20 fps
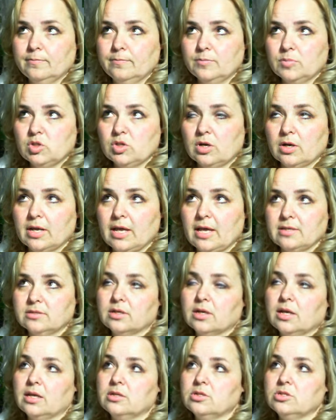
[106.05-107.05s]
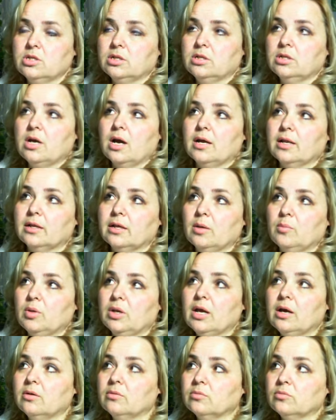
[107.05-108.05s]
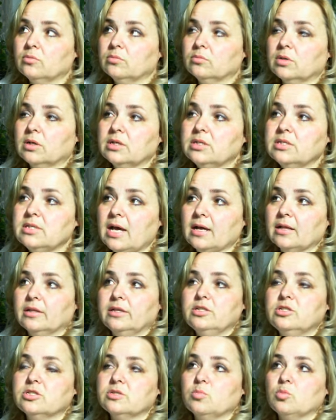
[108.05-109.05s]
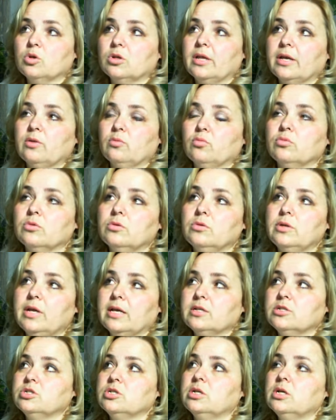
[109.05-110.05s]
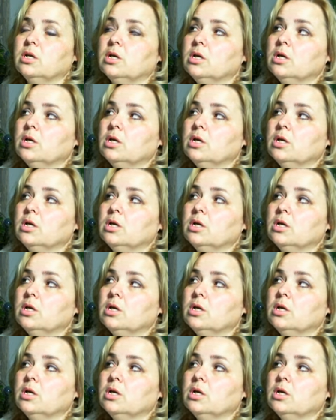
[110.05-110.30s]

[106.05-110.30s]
Sarcastic Angie, not coming out exactly, just more like rude Angie.